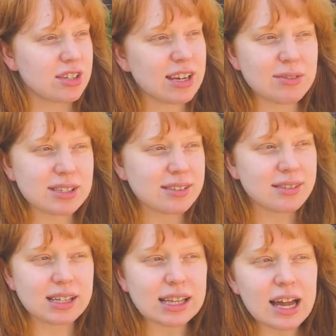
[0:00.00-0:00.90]
It was
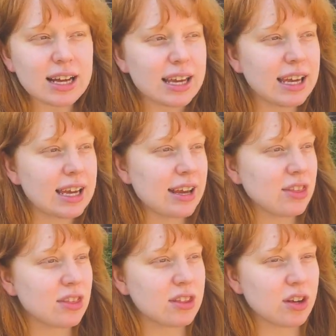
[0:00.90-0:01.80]
clunky
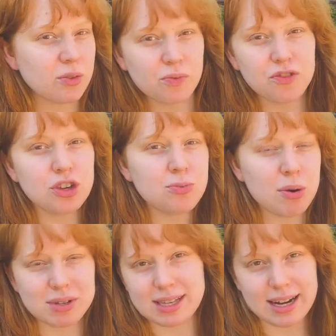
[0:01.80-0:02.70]
in the few
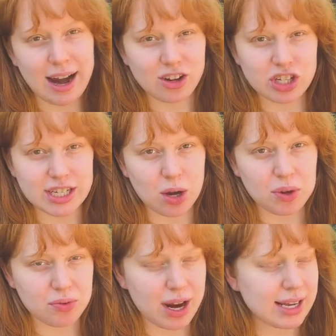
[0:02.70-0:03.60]
moments that it actually dealt
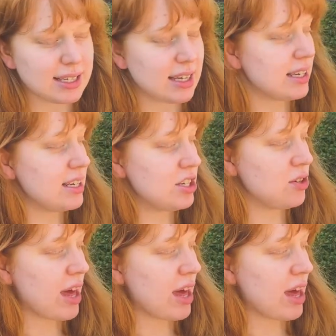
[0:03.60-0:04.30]
with race. It didn't do